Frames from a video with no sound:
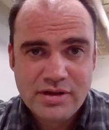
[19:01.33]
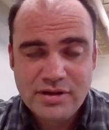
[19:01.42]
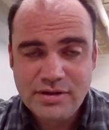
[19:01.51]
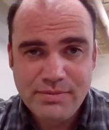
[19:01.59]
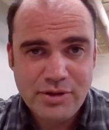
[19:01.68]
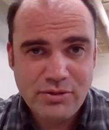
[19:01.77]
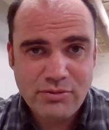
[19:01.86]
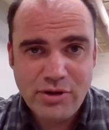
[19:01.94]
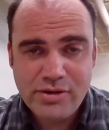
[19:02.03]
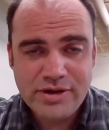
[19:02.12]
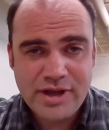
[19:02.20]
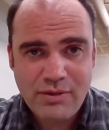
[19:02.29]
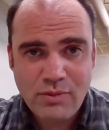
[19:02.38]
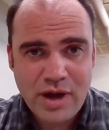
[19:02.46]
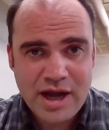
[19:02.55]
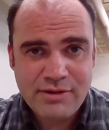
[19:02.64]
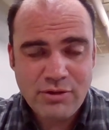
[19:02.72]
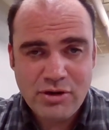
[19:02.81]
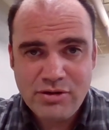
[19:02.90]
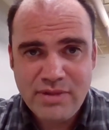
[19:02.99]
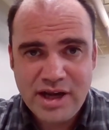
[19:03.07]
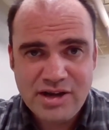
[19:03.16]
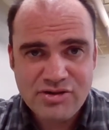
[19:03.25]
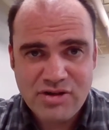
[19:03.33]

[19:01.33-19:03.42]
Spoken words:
The middle road, that wide road many